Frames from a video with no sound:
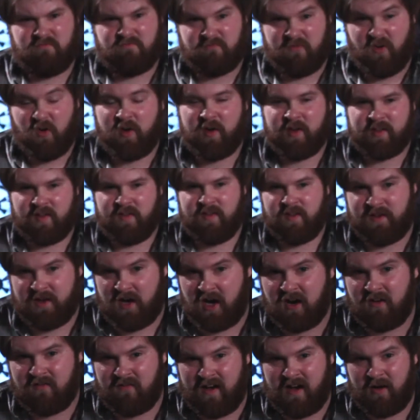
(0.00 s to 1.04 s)
focus on the
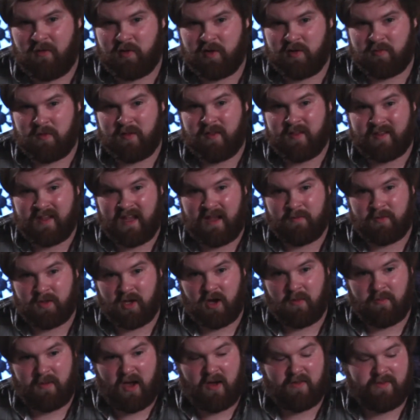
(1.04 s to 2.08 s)
dogfight, which is what this game's all
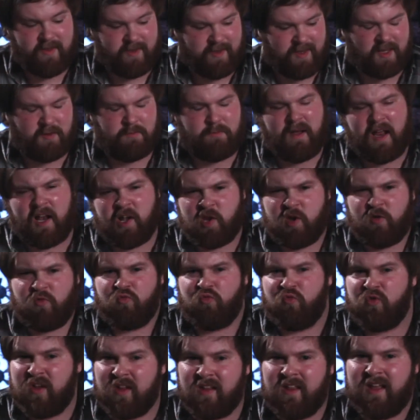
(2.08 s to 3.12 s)
about, and this expansion
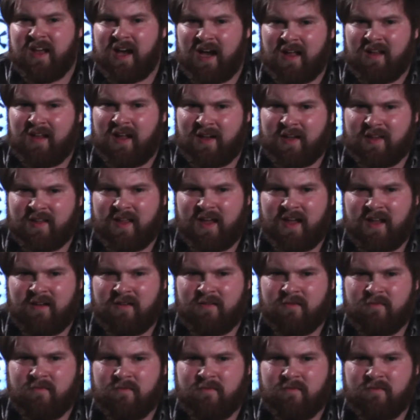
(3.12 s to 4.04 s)
really highlights that.